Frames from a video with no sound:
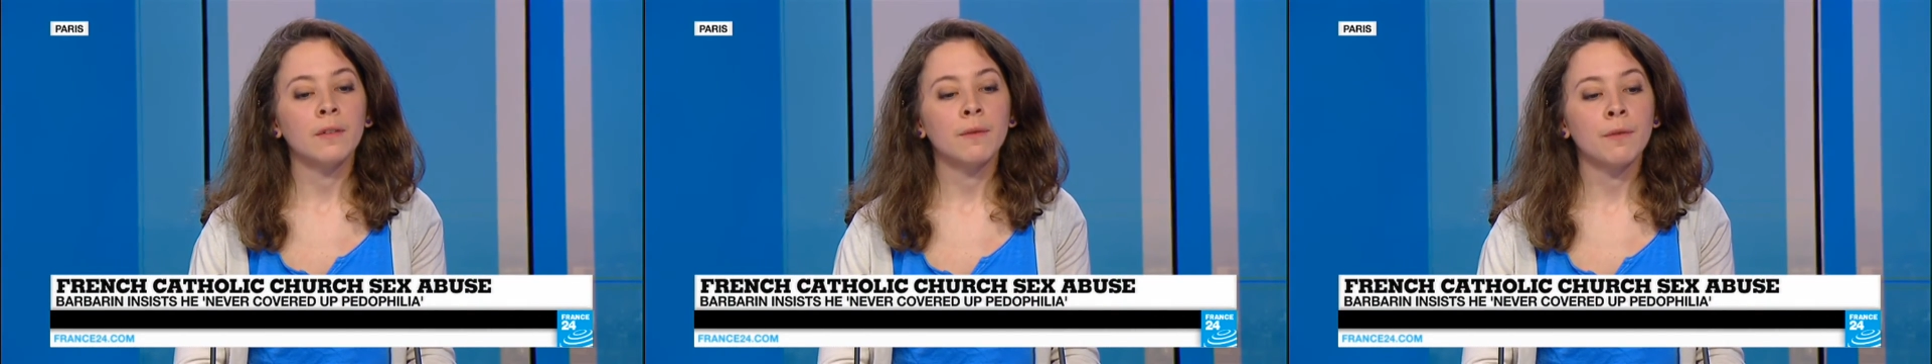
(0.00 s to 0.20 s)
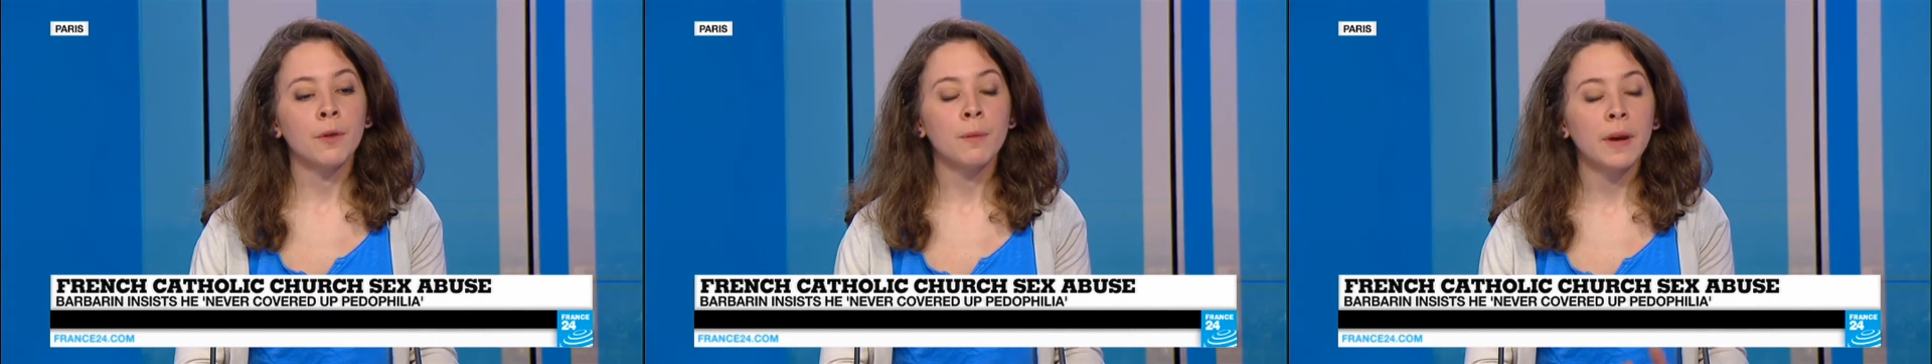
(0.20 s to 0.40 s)

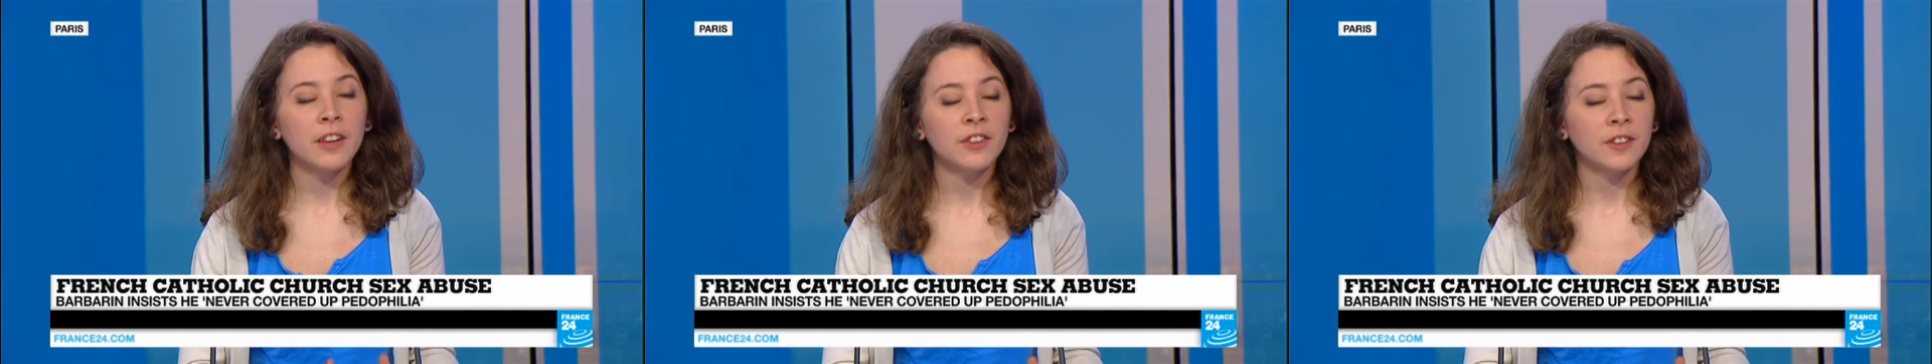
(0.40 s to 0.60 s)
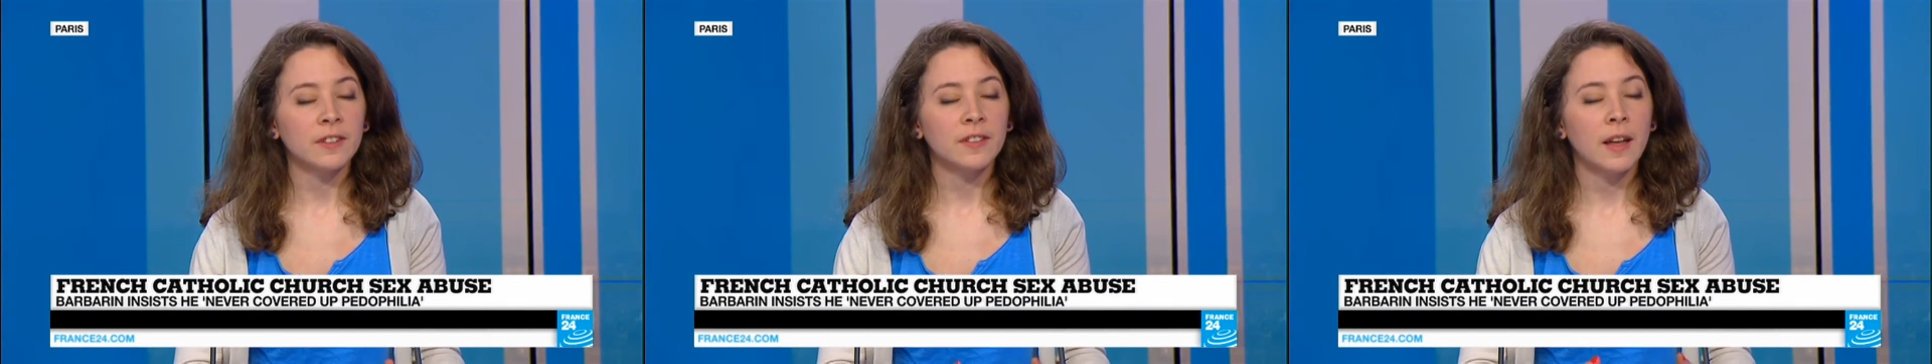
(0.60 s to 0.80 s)
the
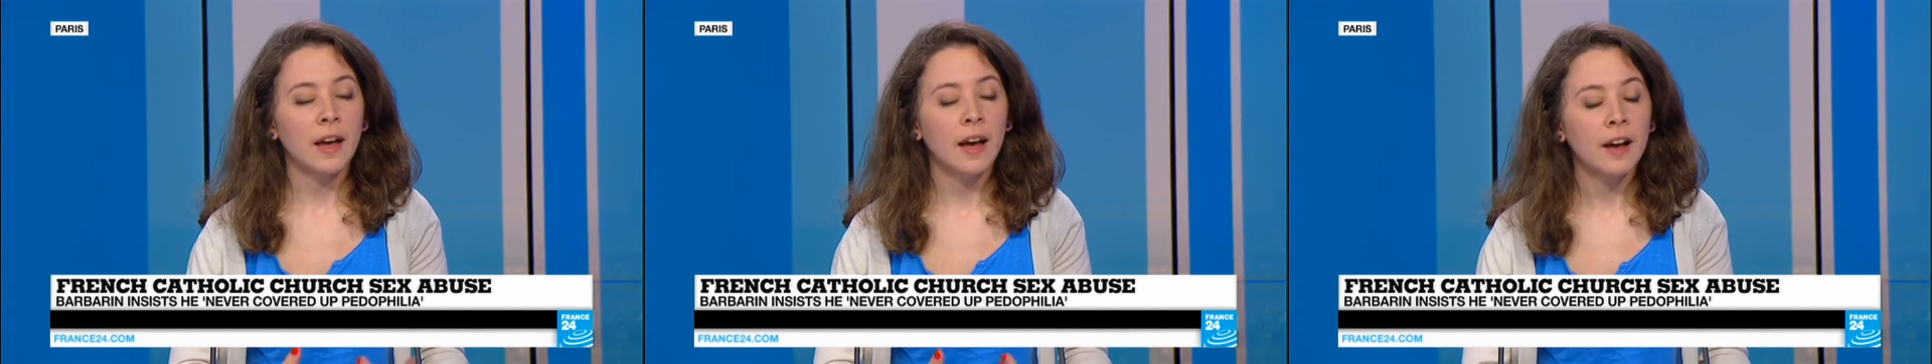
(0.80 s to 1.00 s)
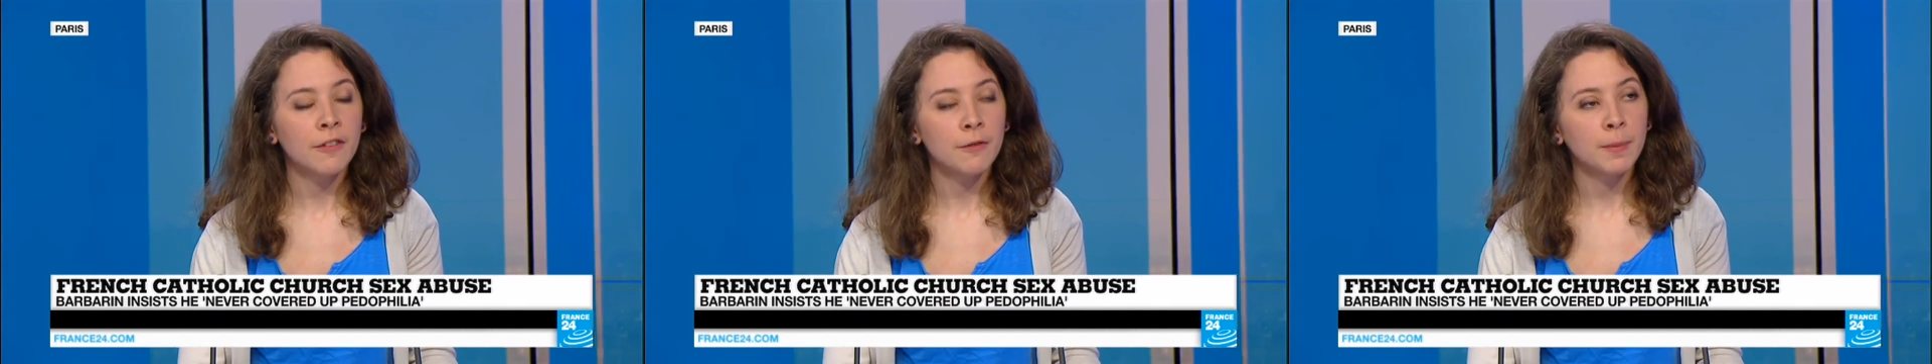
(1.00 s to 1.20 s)
measures that
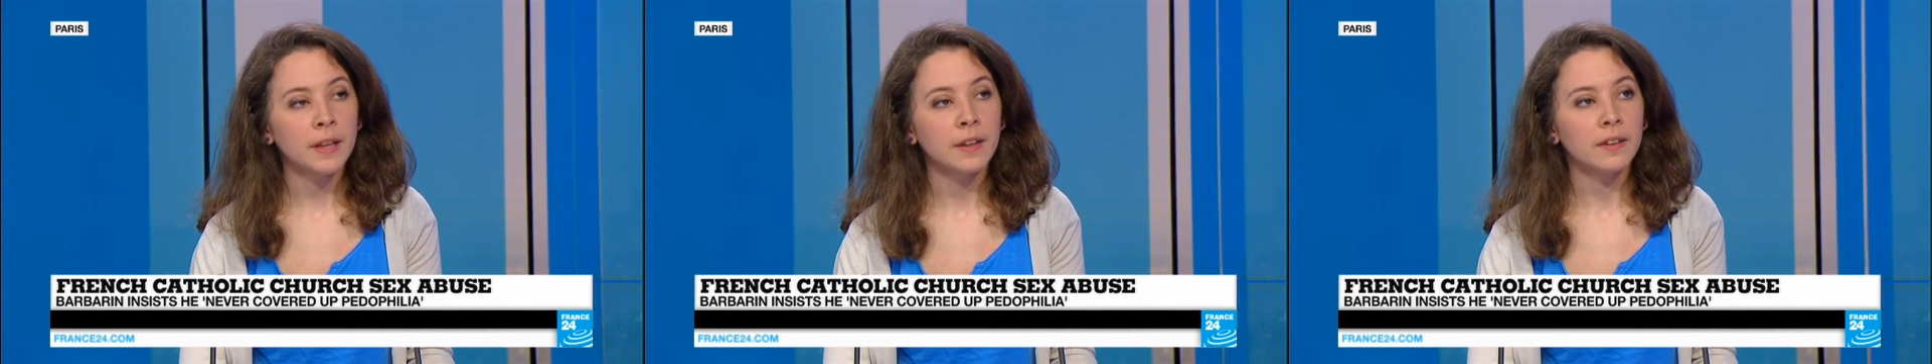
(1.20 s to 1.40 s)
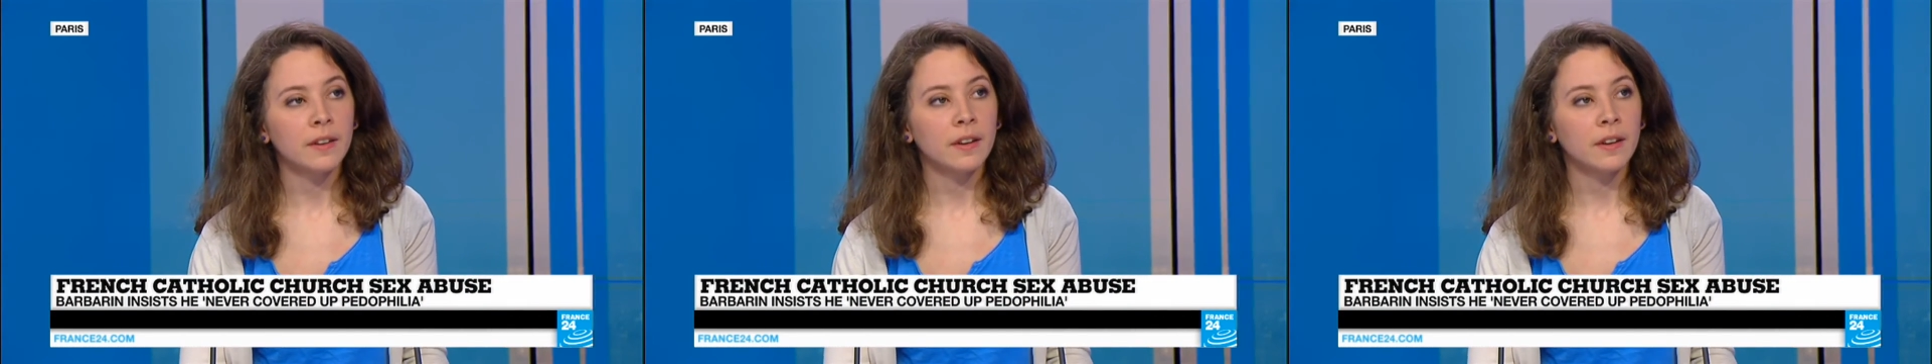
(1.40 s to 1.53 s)
have been